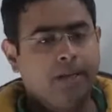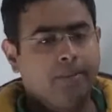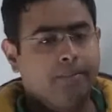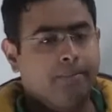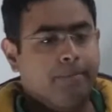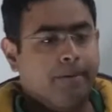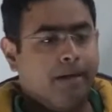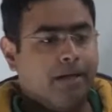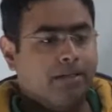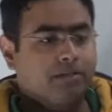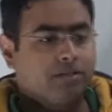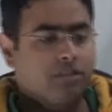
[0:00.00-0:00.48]

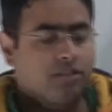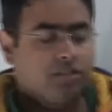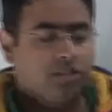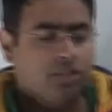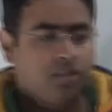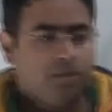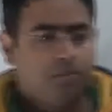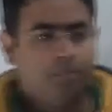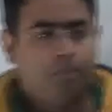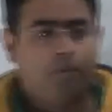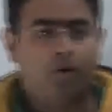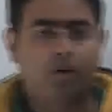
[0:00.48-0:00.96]
plus this is
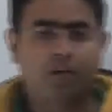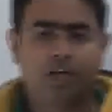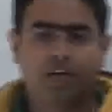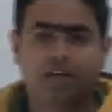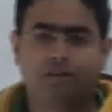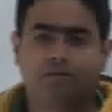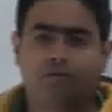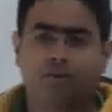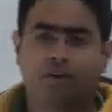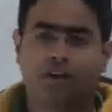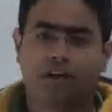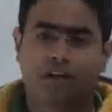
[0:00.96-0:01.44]
important
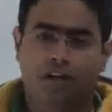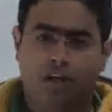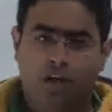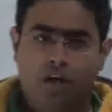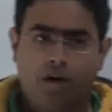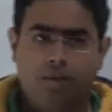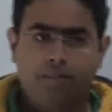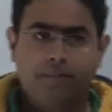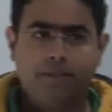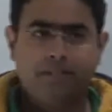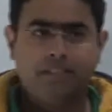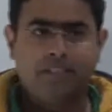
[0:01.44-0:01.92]
for
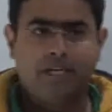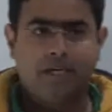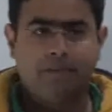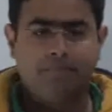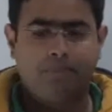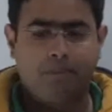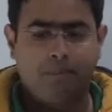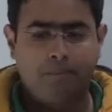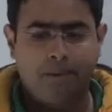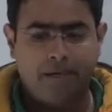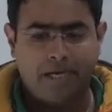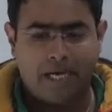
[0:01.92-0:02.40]
economics and
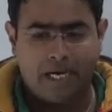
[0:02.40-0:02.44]
public